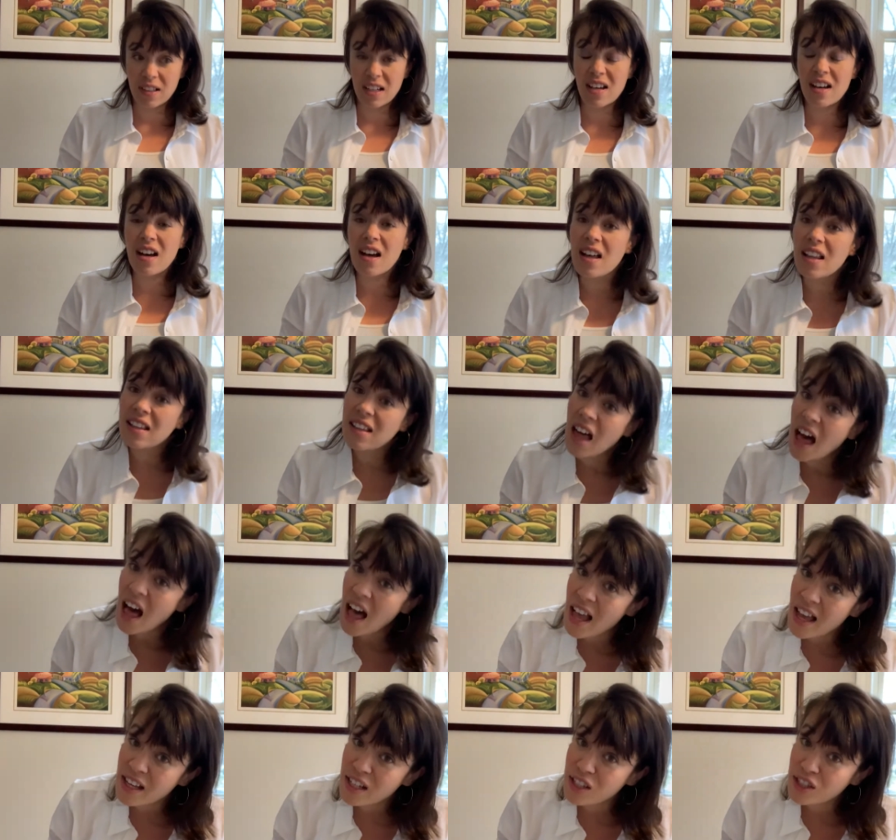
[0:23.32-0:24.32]

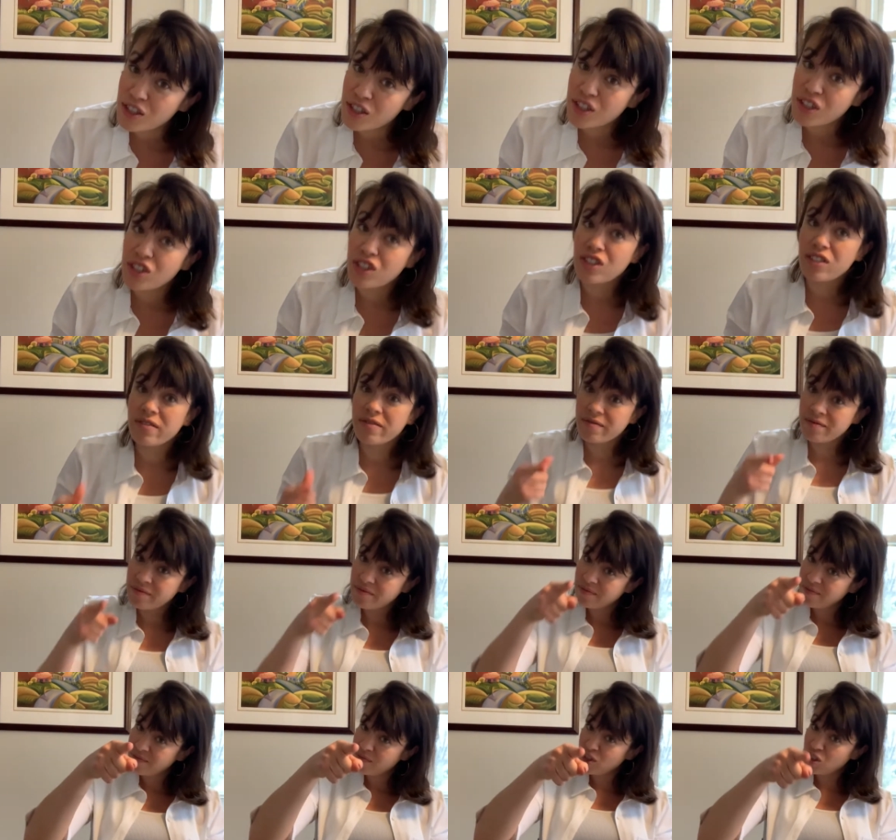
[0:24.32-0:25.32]
Collage.
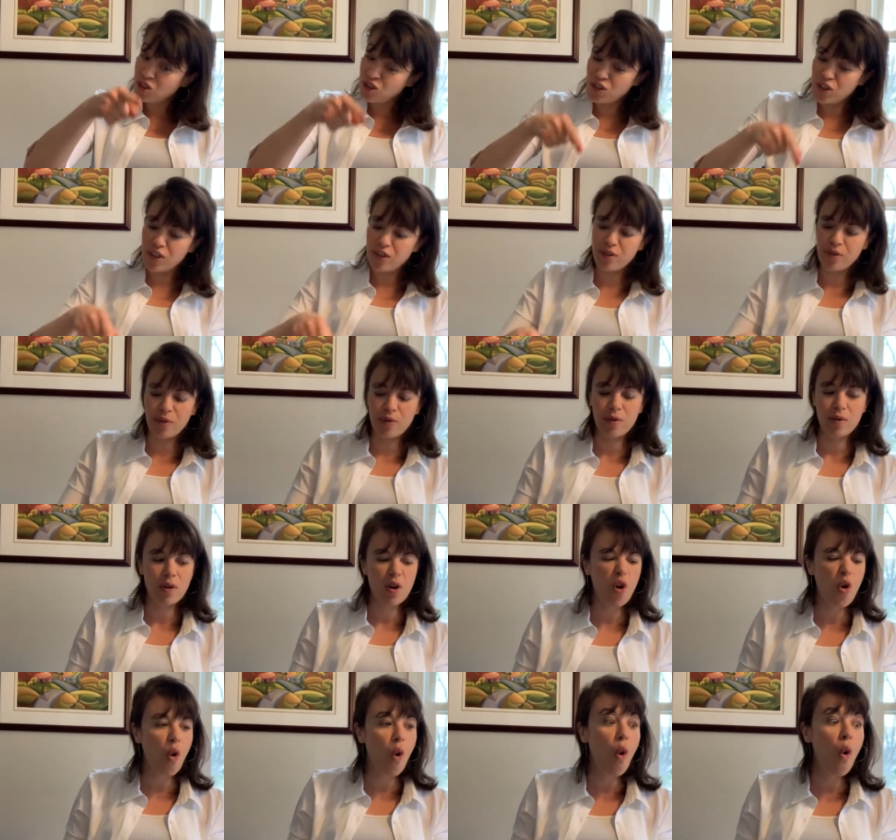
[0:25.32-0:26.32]
It's true.
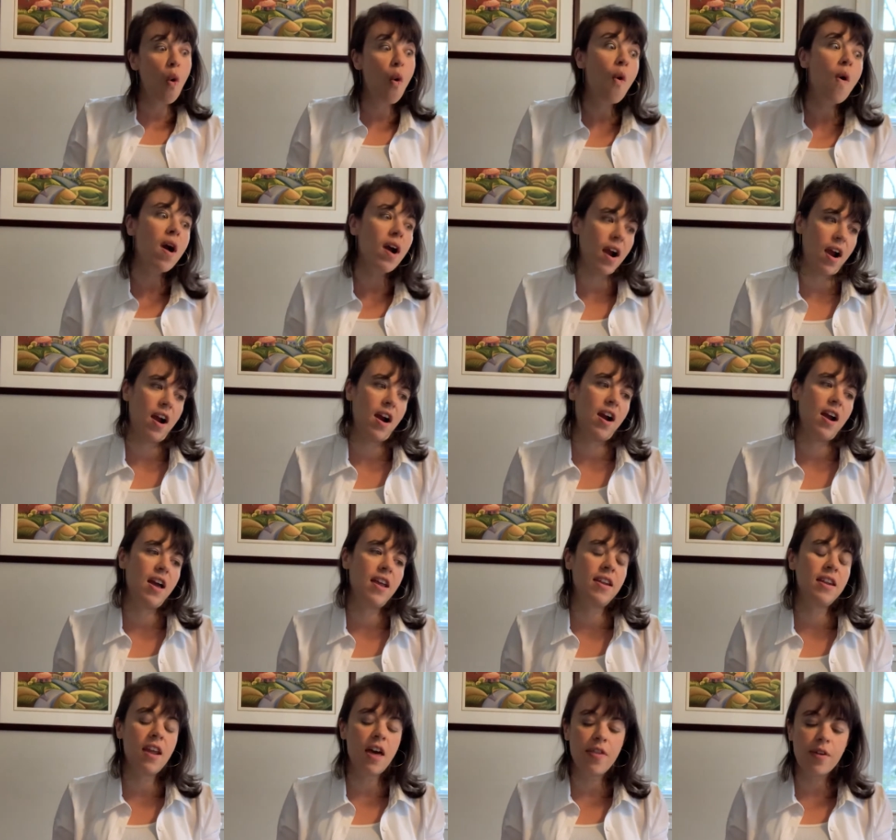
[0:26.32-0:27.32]
Or
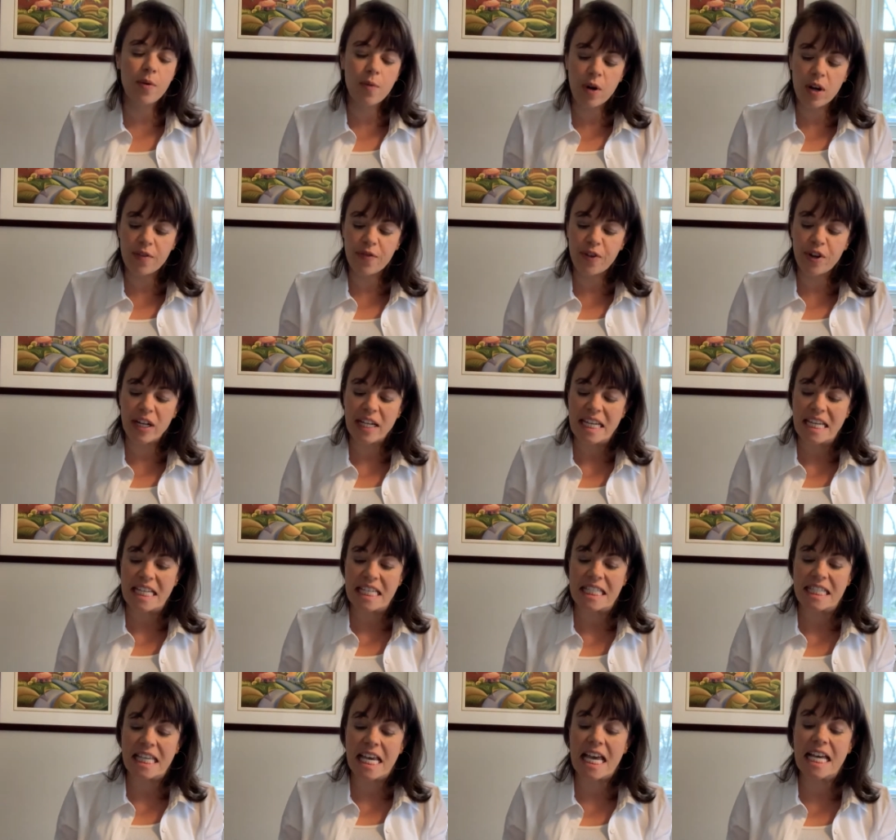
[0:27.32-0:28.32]
another word for it
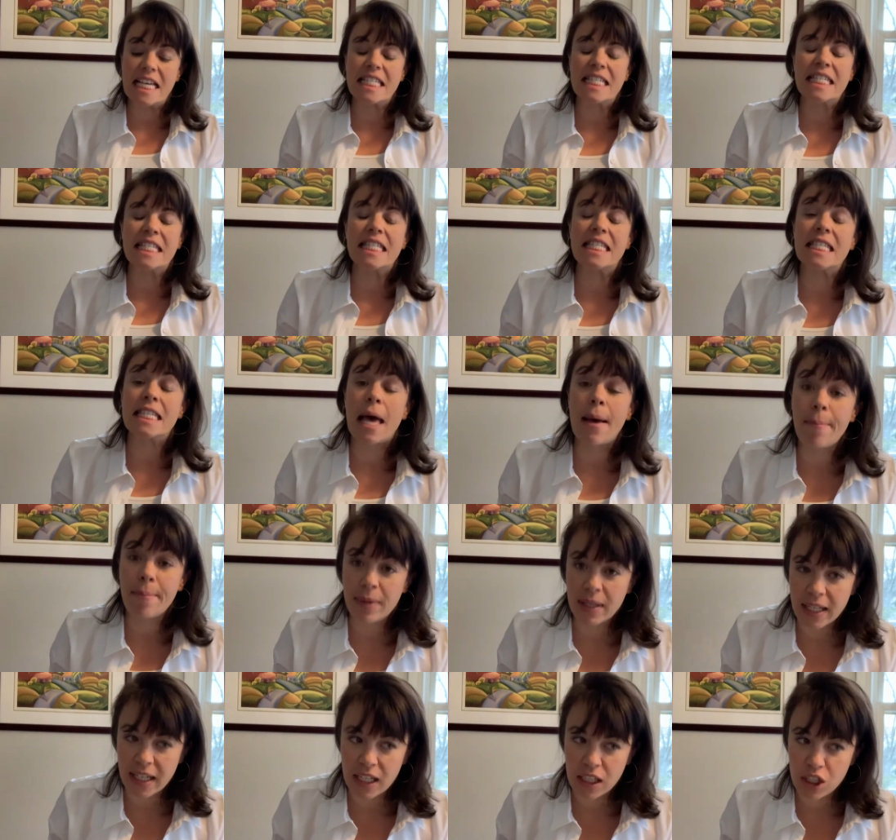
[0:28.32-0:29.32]
is
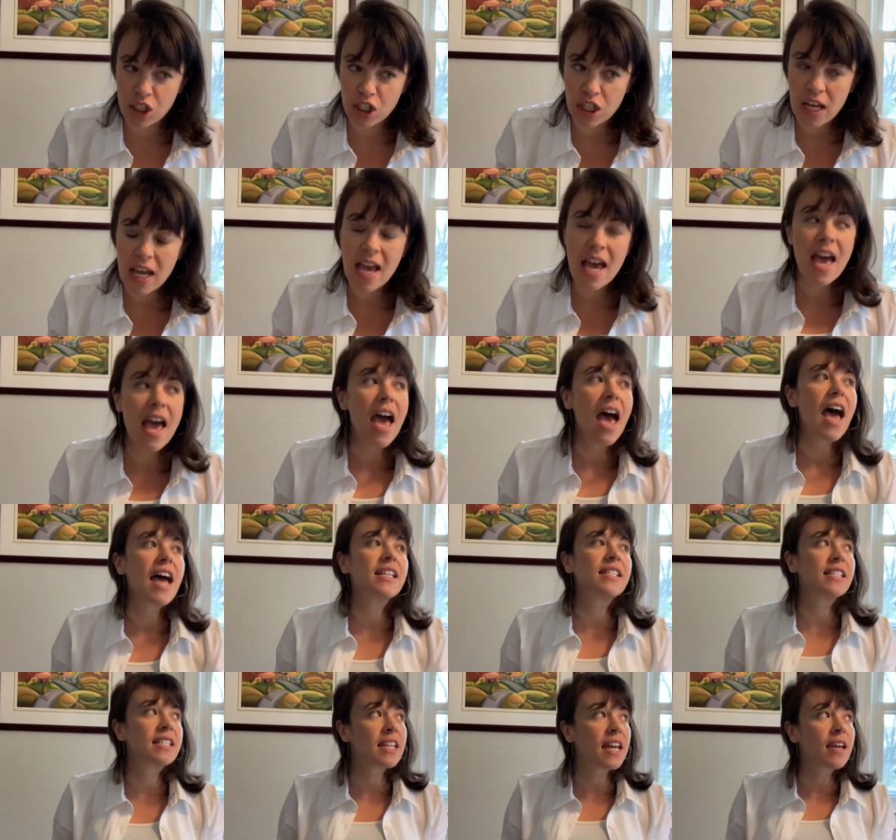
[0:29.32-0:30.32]
assemblage.
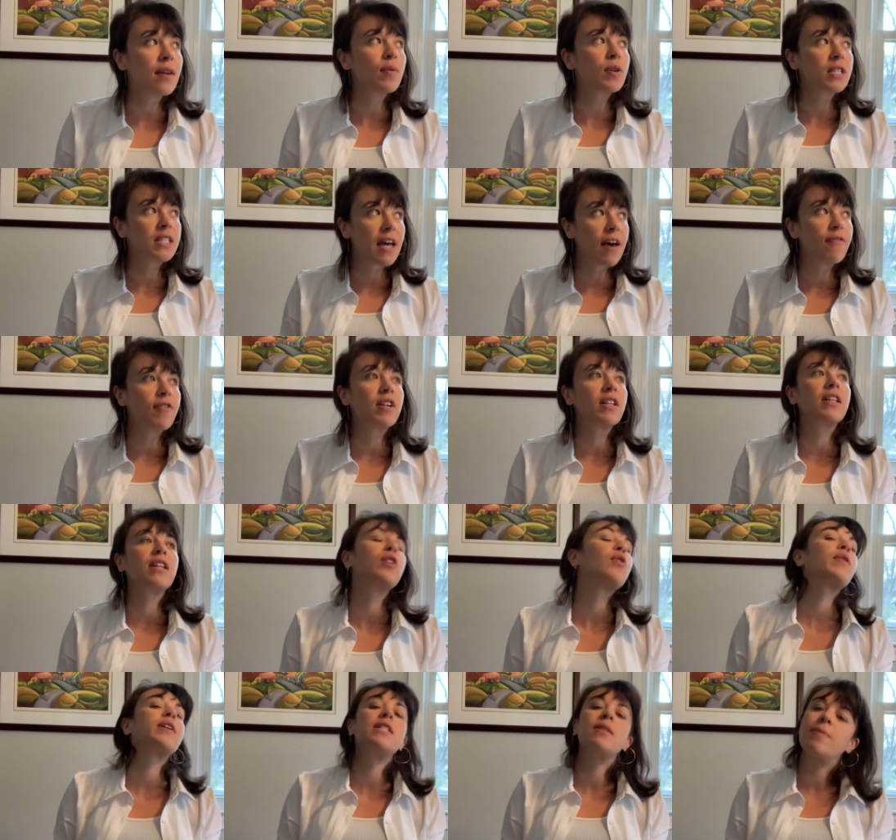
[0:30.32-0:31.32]
And today we're definitely
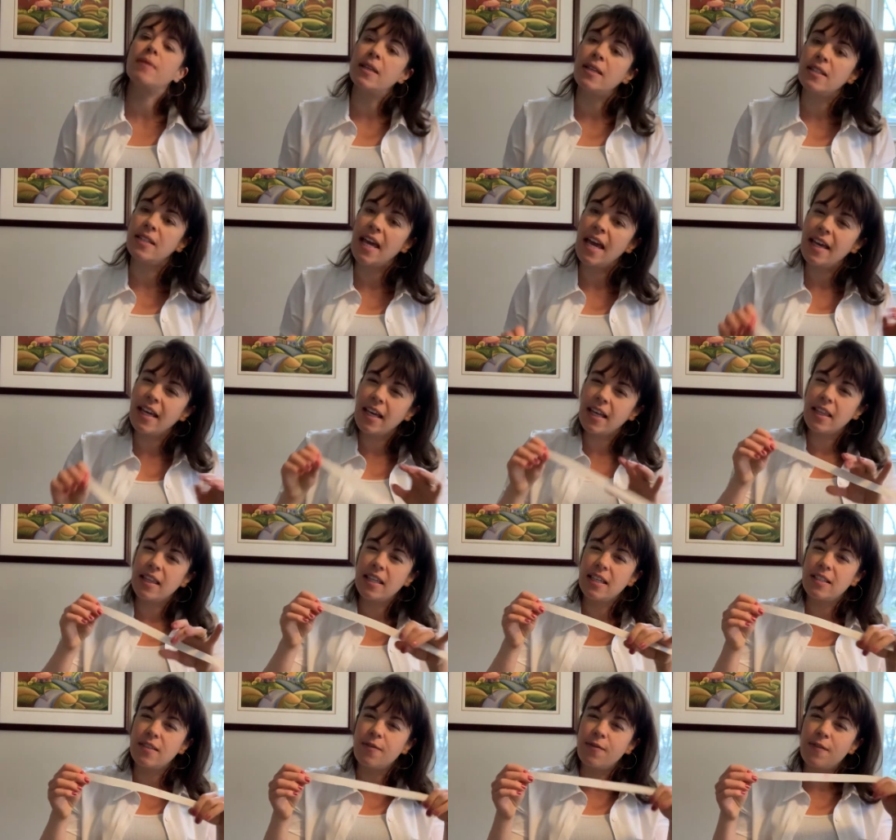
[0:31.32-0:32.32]
going to be taking
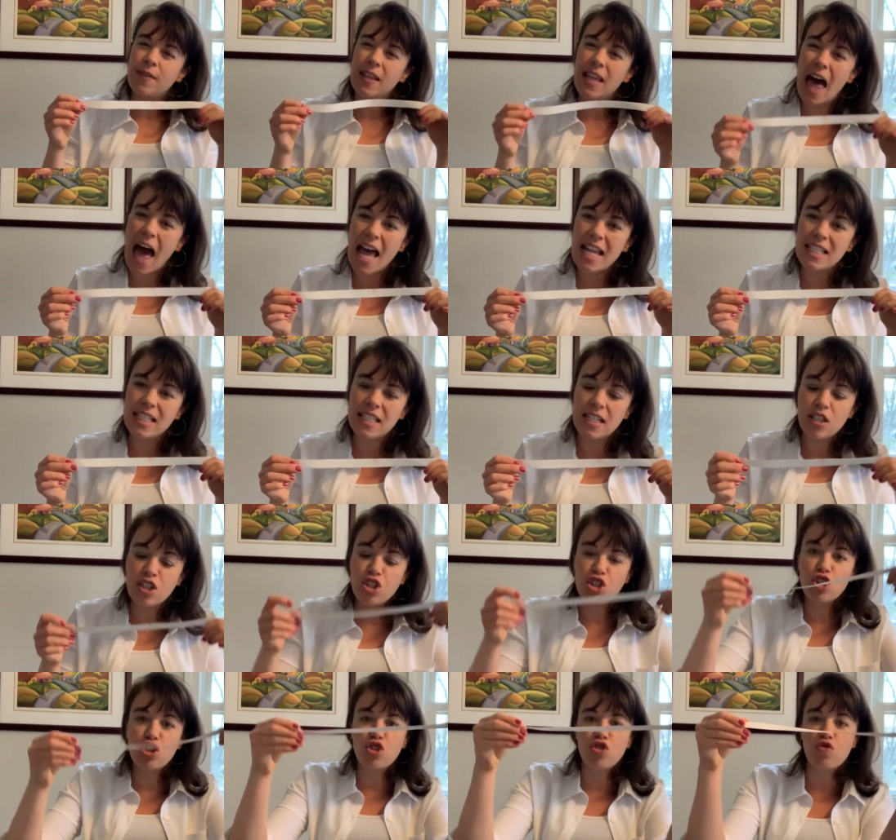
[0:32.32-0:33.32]
these flat
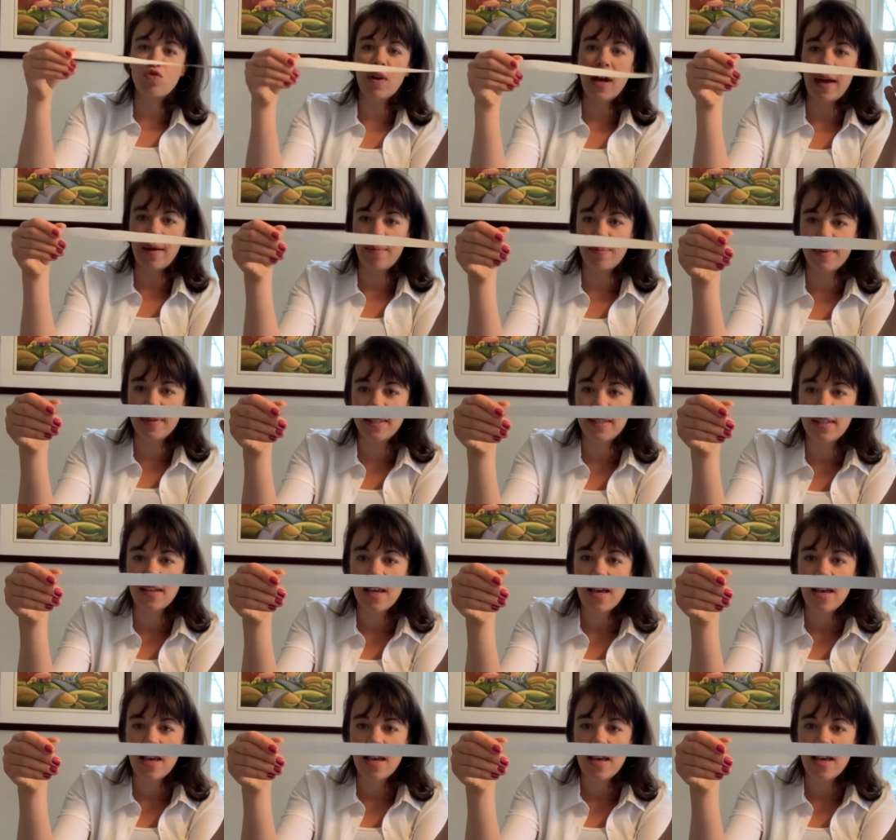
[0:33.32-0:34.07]
strips